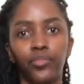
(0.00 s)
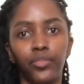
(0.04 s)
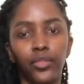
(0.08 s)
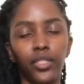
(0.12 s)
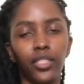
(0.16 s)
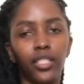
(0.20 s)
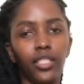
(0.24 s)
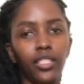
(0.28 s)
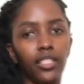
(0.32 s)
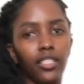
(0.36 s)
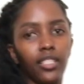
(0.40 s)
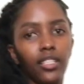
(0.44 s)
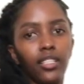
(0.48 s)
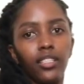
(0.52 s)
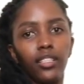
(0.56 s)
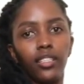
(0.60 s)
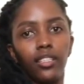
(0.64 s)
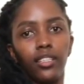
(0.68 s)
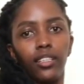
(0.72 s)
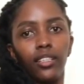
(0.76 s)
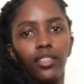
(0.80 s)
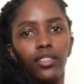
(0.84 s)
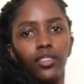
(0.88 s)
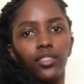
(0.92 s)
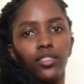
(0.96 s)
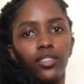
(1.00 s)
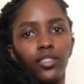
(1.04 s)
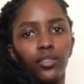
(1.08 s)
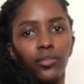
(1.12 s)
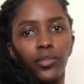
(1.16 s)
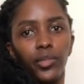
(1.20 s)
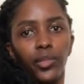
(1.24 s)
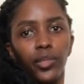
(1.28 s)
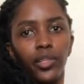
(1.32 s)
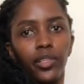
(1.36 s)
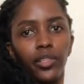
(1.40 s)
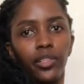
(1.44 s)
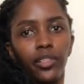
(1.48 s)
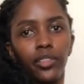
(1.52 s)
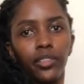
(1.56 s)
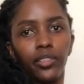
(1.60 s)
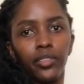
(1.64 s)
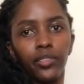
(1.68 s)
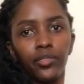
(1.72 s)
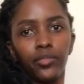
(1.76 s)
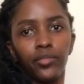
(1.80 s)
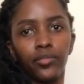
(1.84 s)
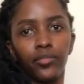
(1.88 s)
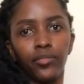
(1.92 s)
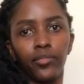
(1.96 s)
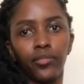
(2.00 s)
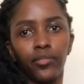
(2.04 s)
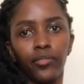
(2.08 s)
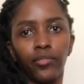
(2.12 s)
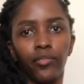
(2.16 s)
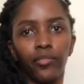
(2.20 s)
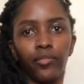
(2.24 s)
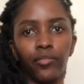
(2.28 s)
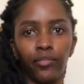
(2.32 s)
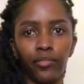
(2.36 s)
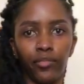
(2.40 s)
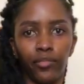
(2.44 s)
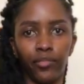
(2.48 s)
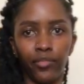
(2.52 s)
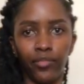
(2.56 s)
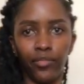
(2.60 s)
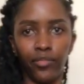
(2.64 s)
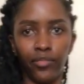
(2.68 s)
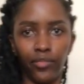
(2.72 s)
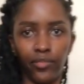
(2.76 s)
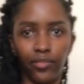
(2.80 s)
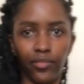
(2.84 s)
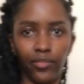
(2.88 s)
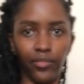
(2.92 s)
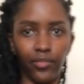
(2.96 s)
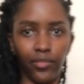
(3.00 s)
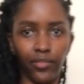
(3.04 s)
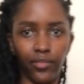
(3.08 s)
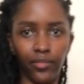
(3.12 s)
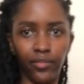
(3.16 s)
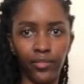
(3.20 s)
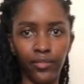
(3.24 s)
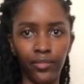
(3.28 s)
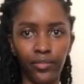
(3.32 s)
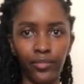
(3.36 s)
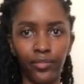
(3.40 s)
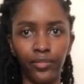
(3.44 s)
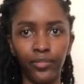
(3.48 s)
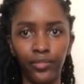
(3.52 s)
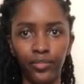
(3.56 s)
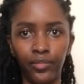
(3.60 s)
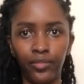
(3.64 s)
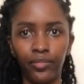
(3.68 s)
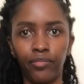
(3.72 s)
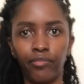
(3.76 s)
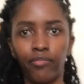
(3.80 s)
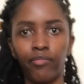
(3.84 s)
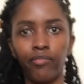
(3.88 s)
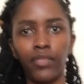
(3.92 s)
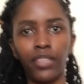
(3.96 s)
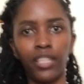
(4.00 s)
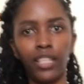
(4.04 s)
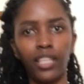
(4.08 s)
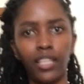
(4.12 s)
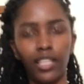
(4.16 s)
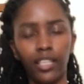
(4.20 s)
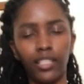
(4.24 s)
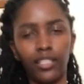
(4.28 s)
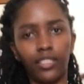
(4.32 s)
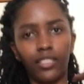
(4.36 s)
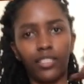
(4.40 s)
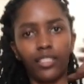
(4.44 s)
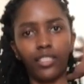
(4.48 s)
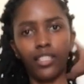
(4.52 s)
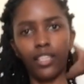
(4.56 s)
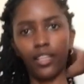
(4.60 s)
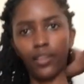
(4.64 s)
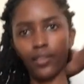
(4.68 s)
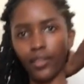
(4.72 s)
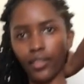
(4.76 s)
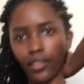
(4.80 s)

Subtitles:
These are the heels I'm wearing. Mm-hmm. This is how